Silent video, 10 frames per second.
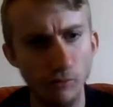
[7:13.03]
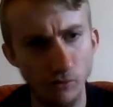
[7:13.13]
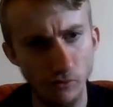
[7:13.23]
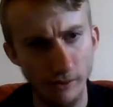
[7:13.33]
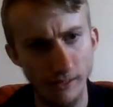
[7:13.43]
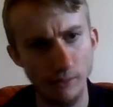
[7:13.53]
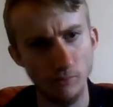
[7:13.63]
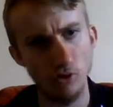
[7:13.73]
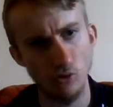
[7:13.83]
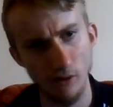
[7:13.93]
renamed
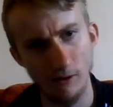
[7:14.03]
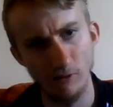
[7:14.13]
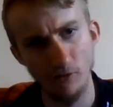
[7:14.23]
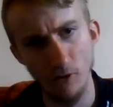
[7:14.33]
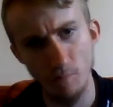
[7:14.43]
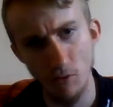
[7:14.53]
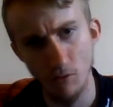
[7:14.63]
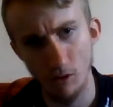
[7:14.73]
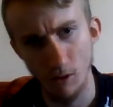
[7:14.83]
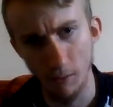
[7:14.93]
Stroud Football
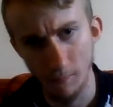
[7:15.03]
Club.